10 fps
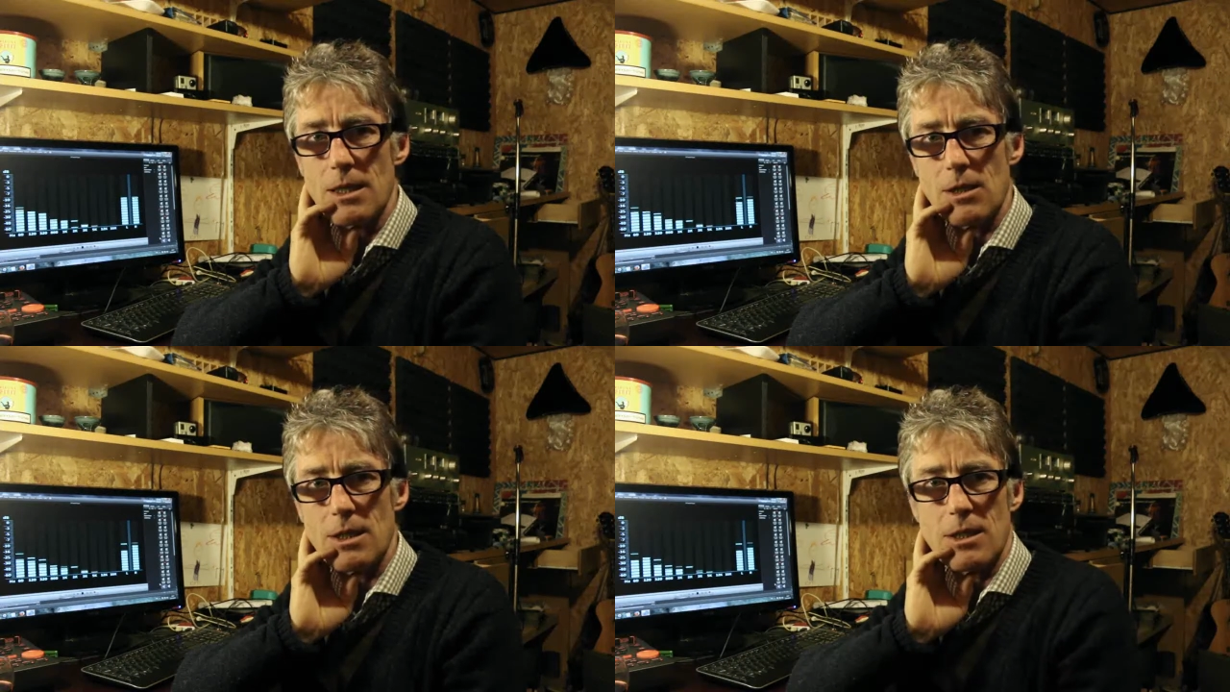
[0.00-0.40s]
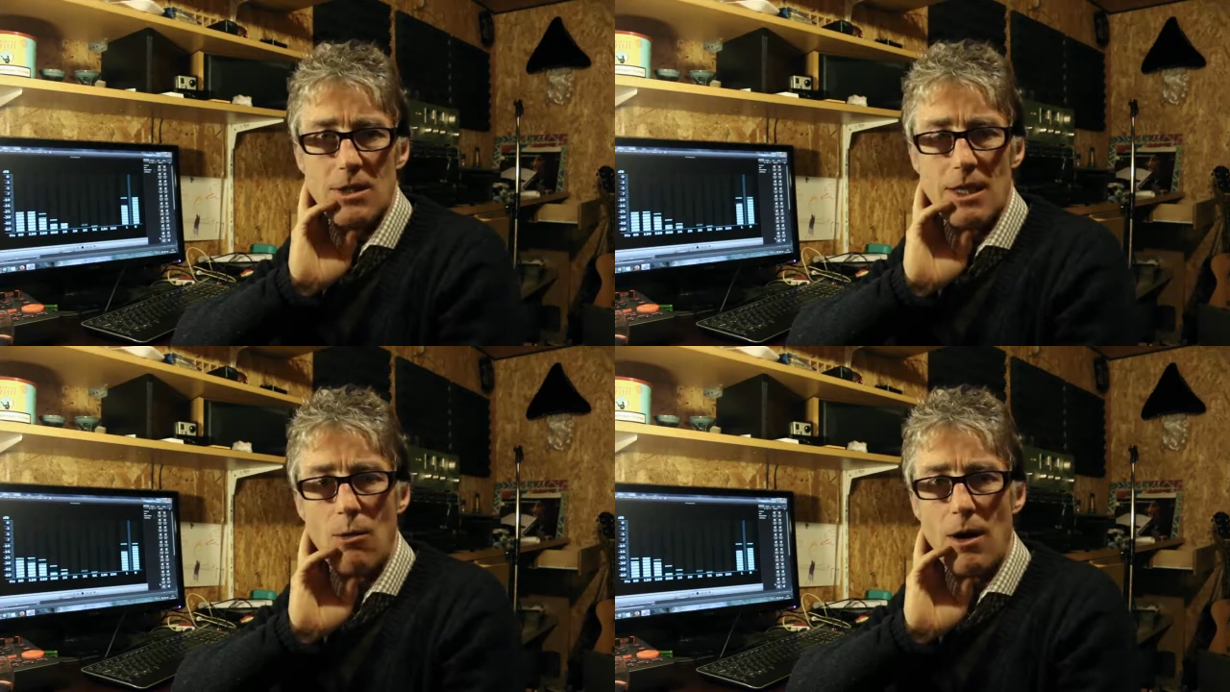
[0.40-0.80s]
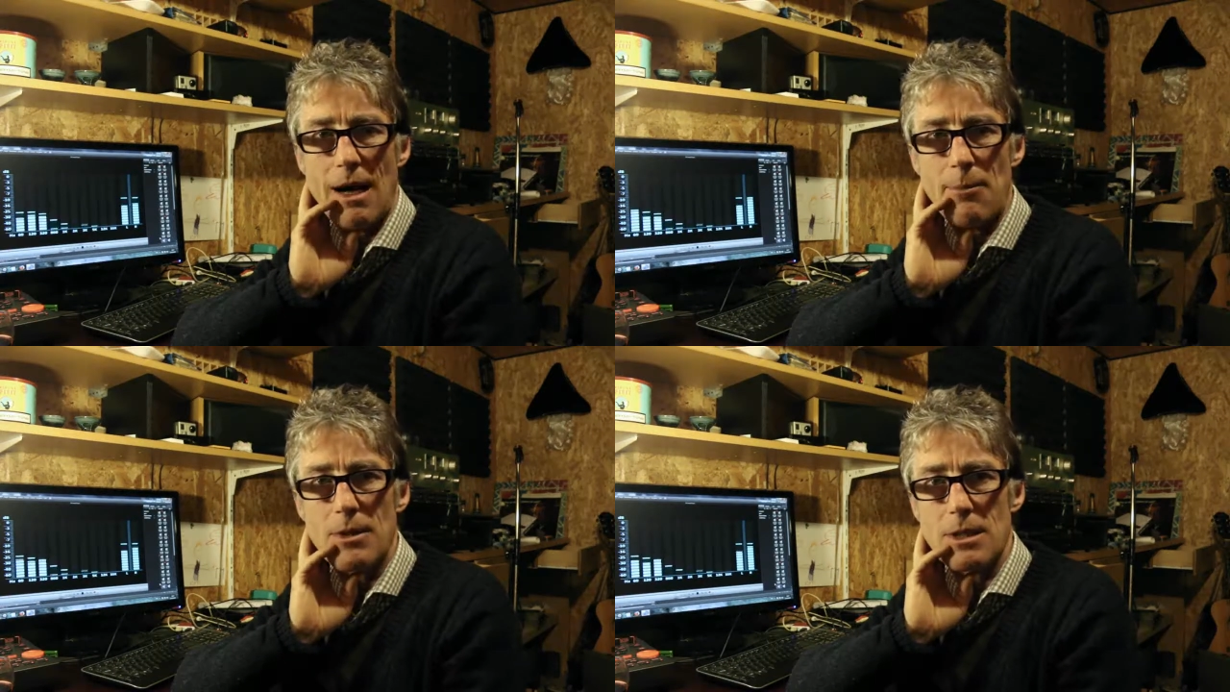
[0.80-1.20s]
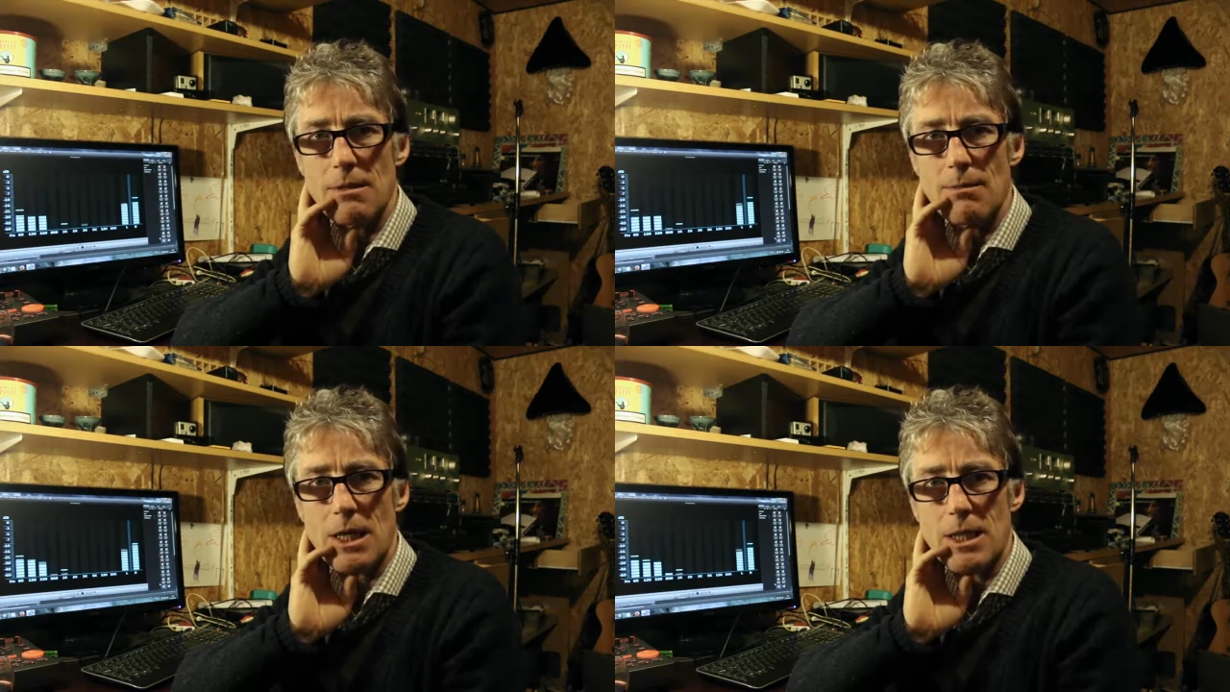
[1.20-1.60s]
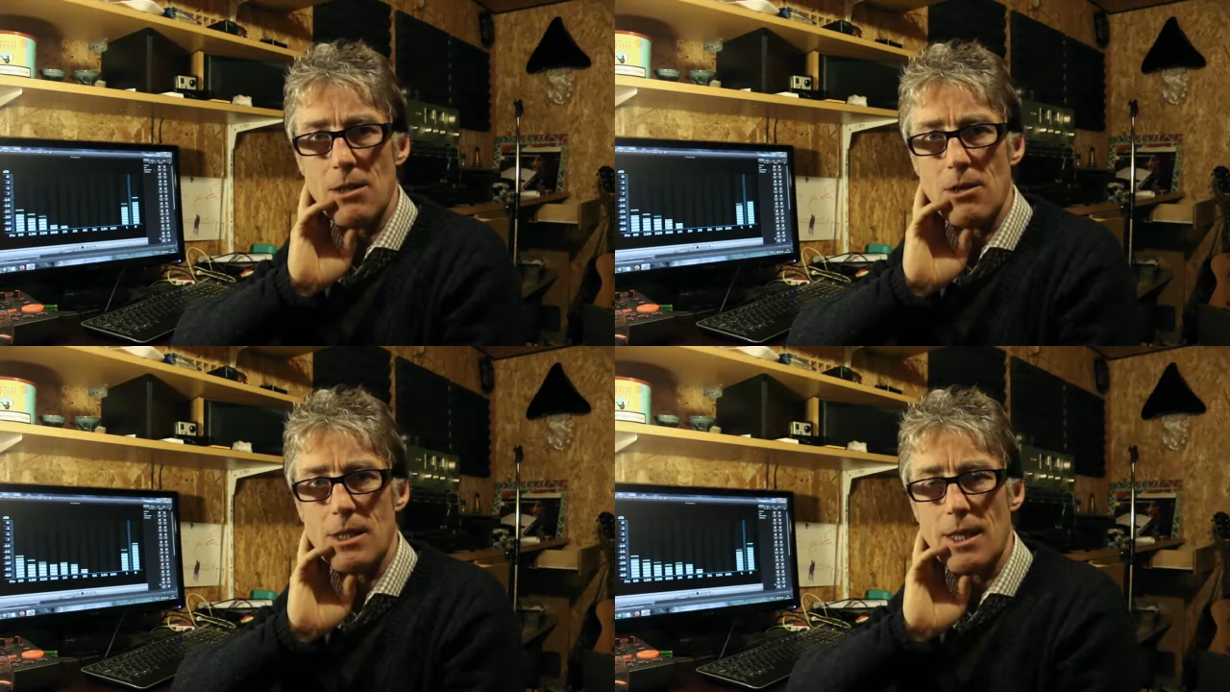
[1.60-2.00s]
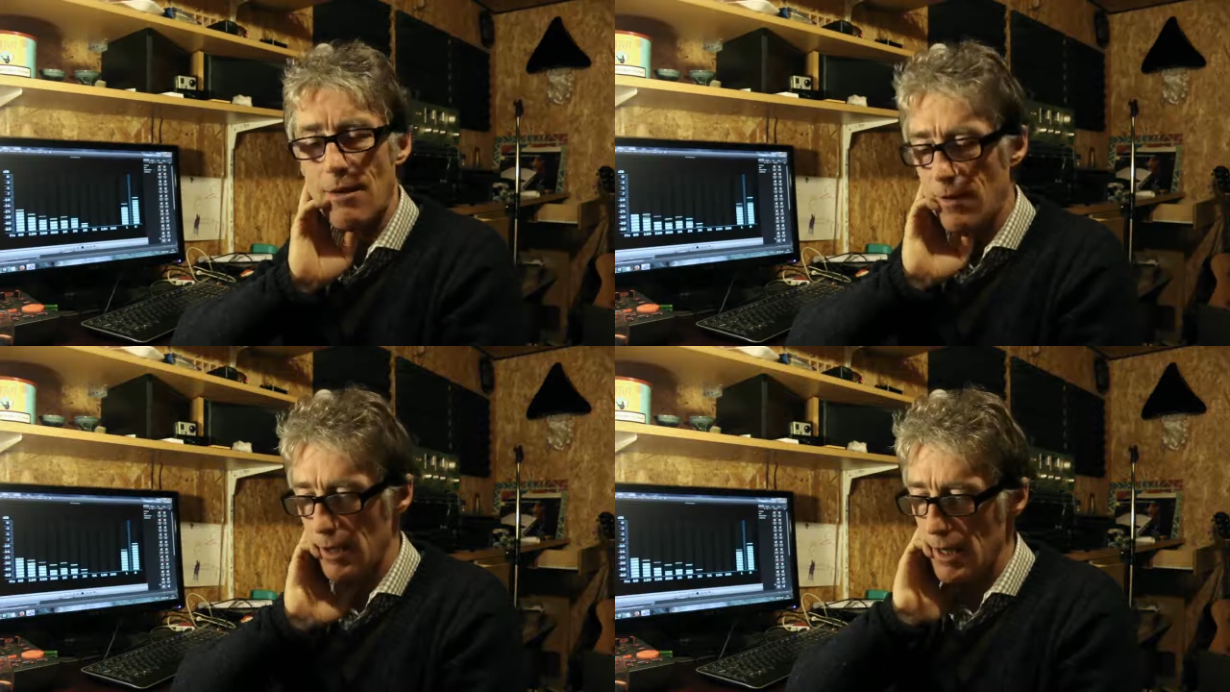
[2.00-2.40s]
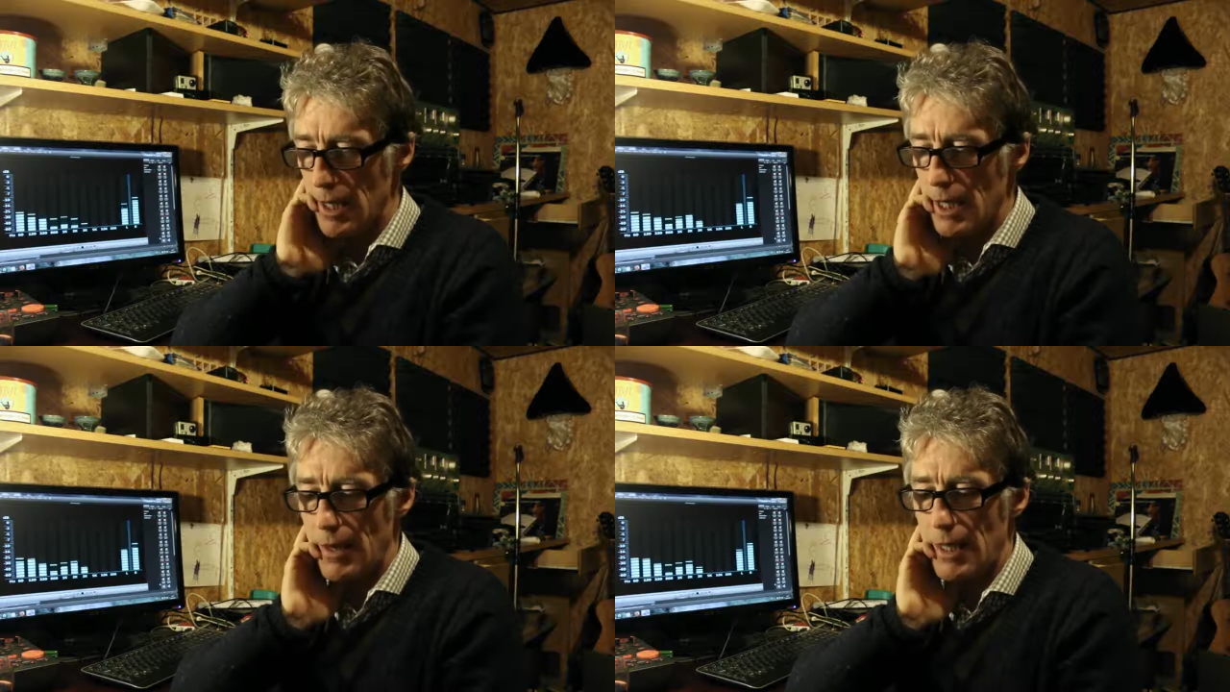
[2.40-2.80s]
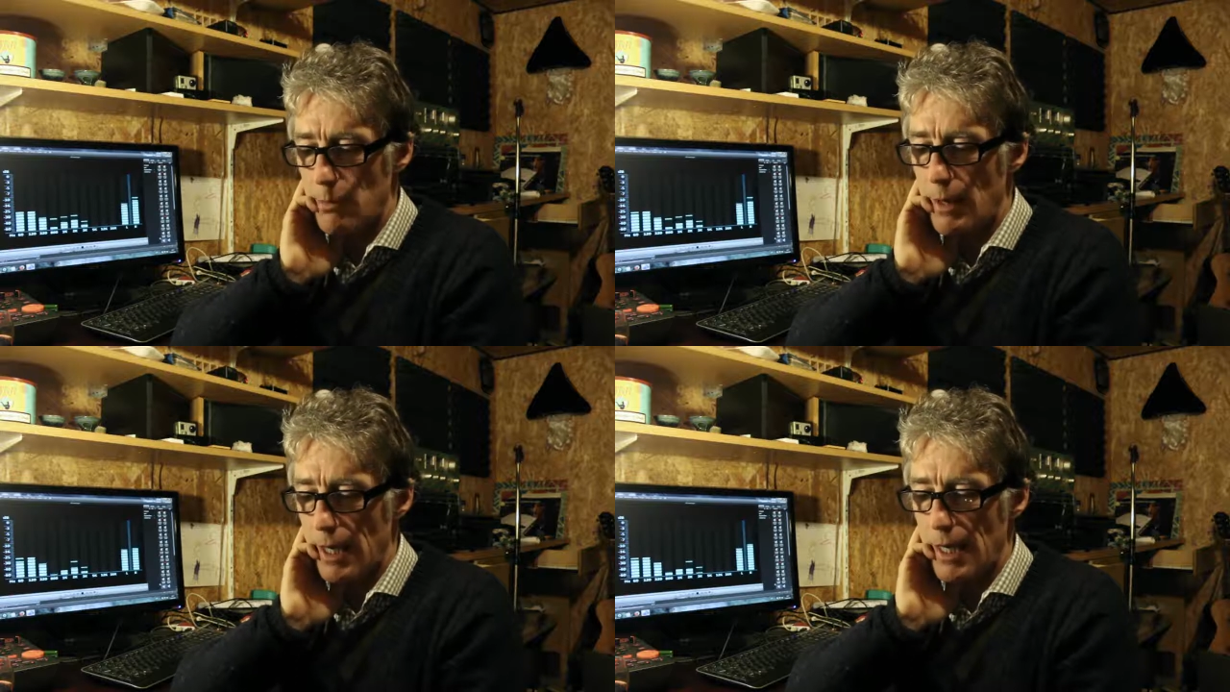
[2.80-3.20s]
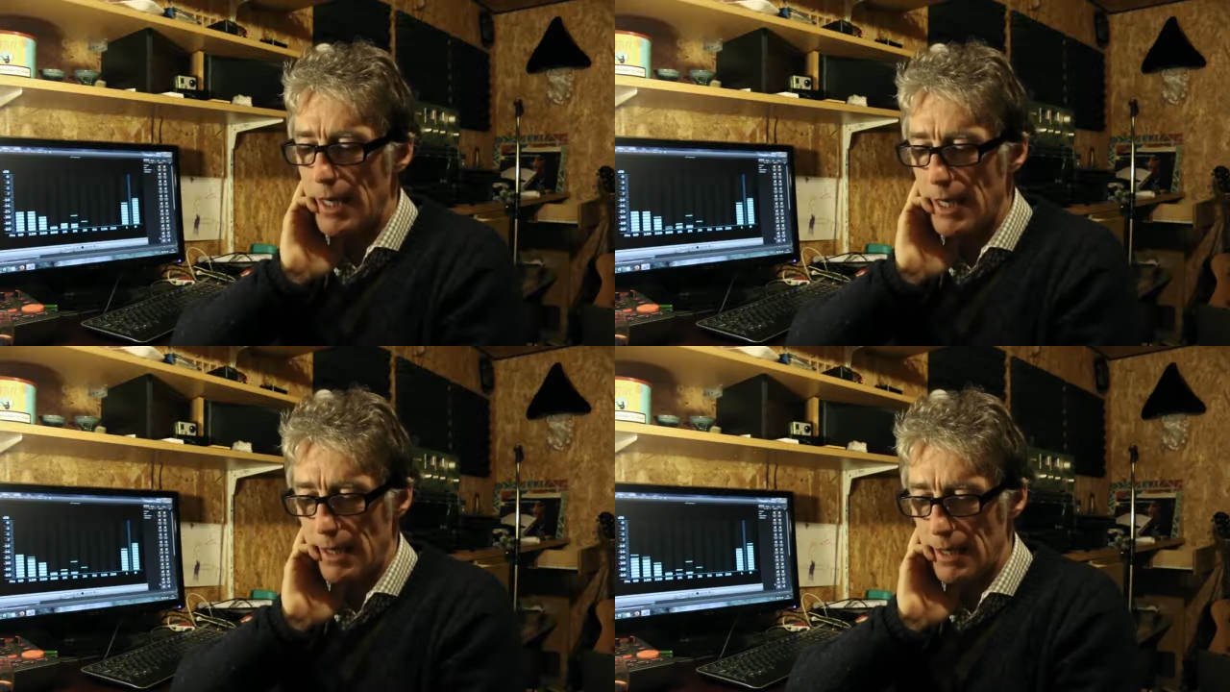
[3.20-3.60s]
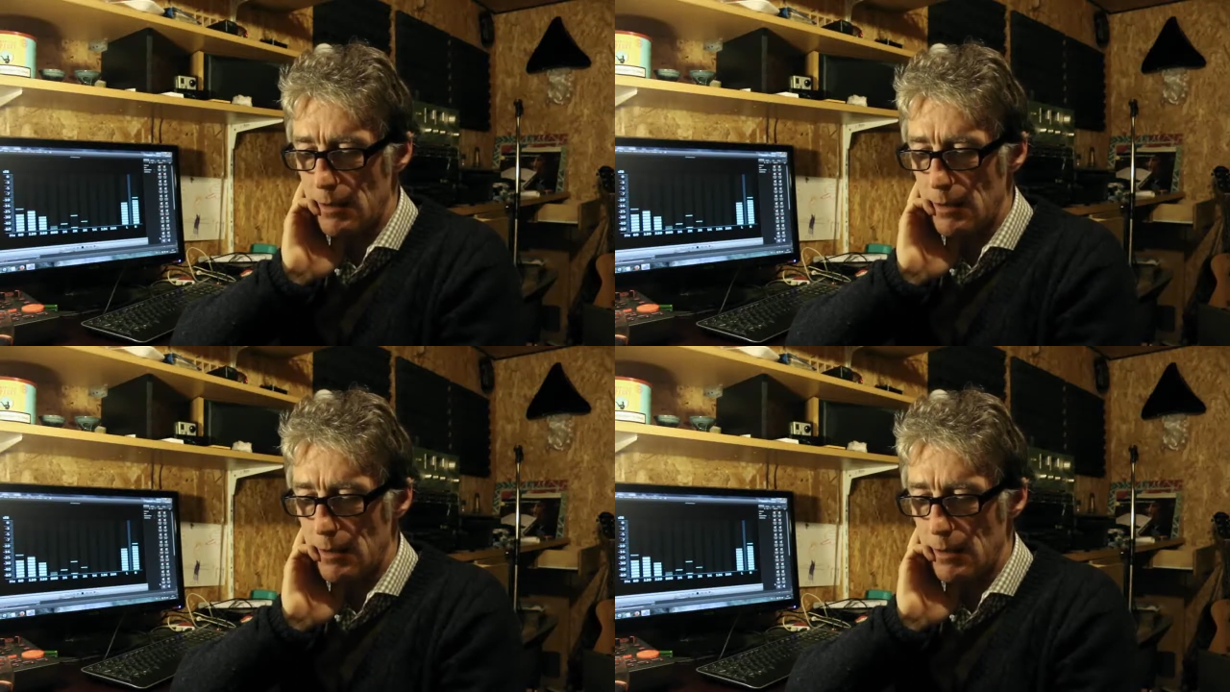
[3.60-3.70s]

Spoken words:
just to see what happens and mixing it all together. And that's why I like it.